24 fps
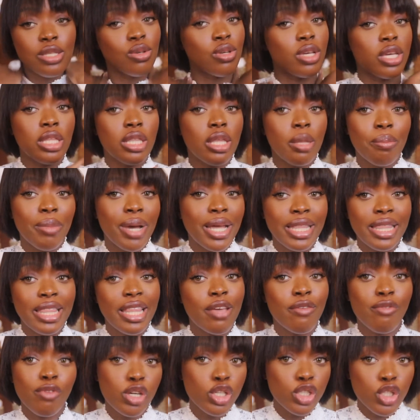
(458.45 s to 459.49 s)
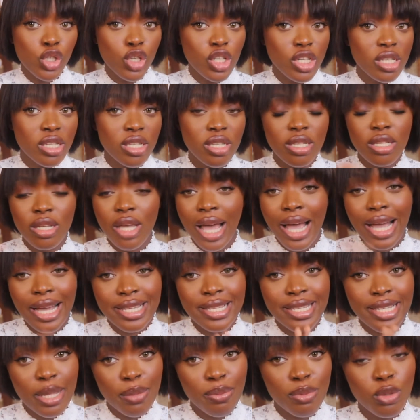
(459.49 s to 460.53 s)
okay, they might never just
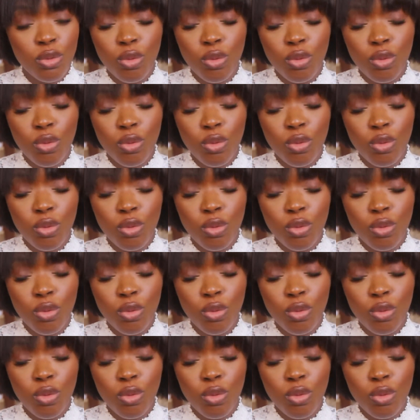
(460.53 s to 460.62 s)
accept